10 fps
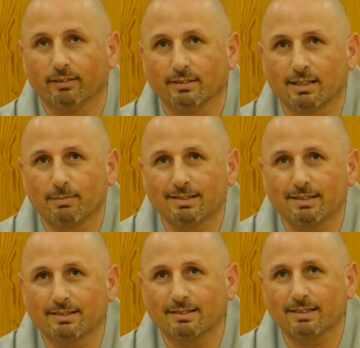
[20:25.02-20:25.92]
Then Master
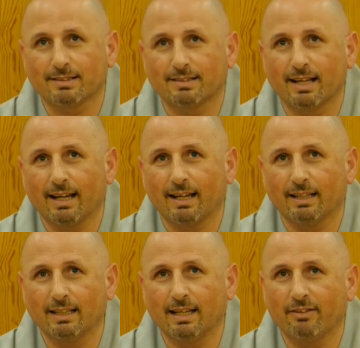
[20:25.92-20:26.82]
Seung Sahn say
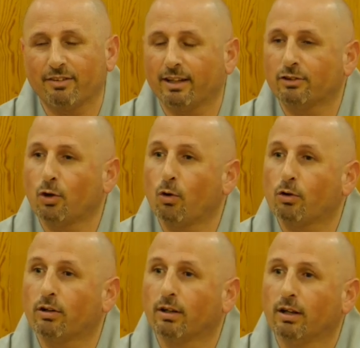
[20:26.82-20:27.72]
he gave a
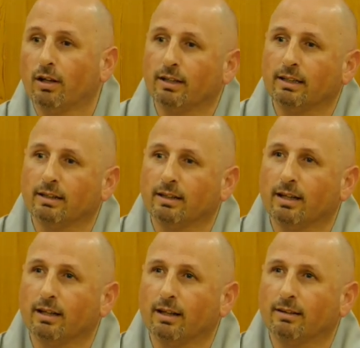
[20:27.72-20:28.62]
talk in
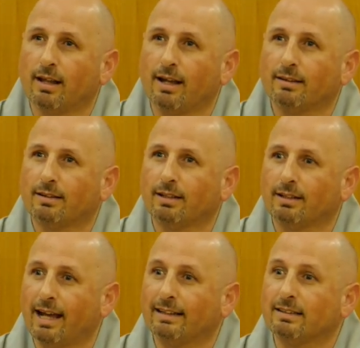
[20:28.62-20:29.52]
uh,
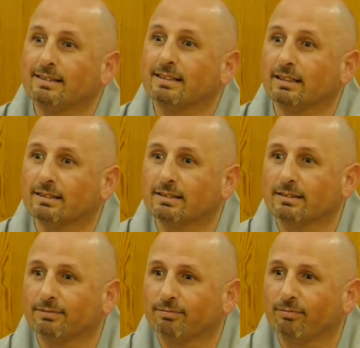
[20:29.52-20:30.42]
1986,
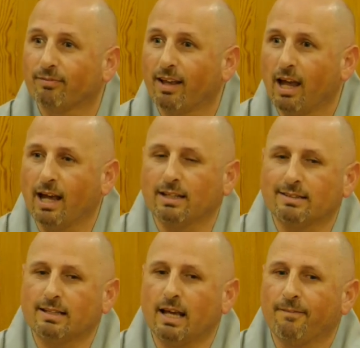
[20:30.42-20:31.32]
and he
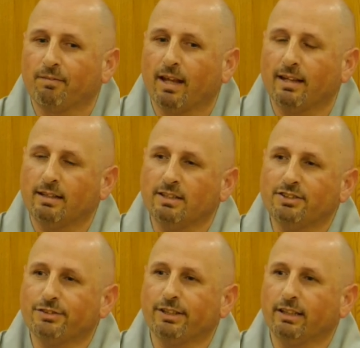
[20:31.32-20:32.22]
said in
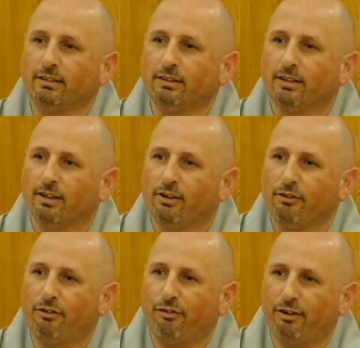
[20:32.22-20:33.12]
this year
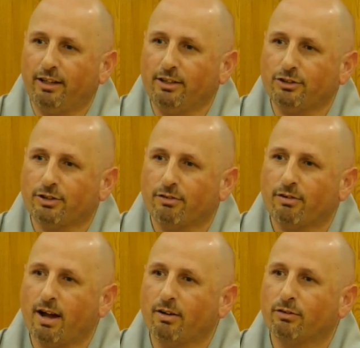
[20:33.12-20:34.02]
finish a
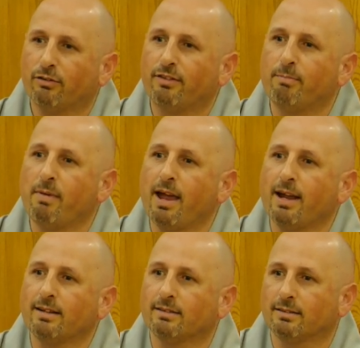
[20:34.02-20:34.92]
round of the
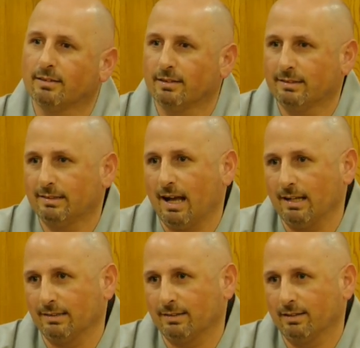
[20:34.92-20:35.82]
men
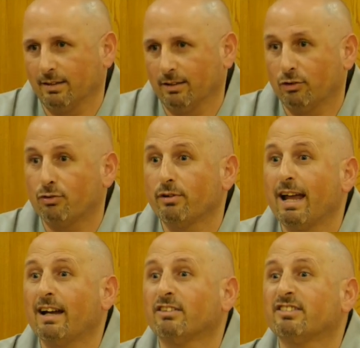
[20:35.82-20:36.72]
size
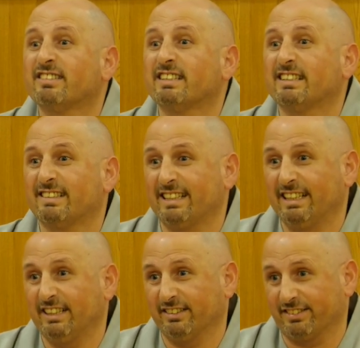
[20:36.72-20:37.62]
360
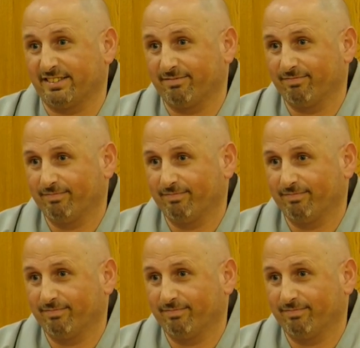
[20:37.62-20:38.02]
years.